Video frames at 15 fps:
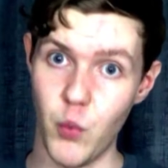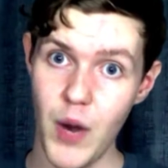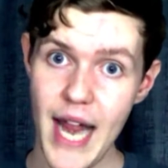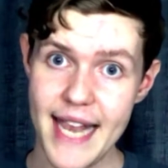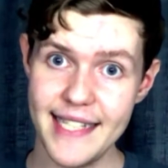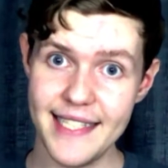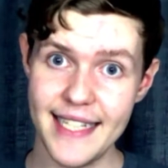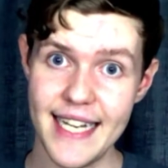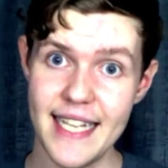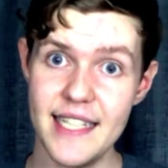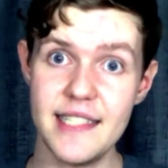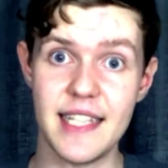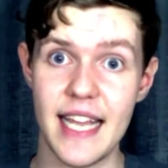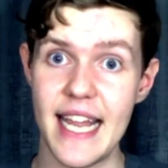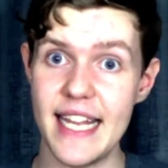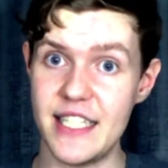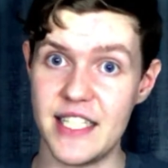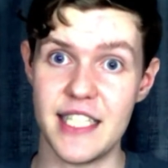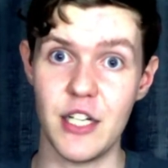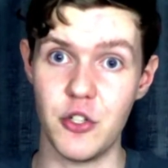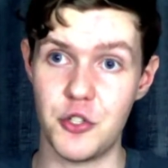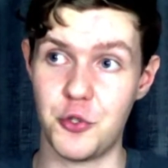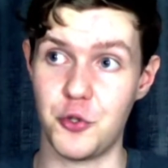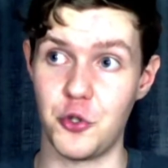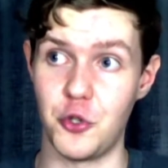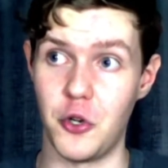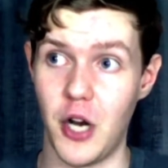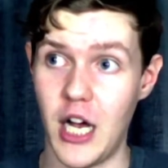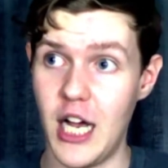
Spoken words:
weird as it is, it's still true.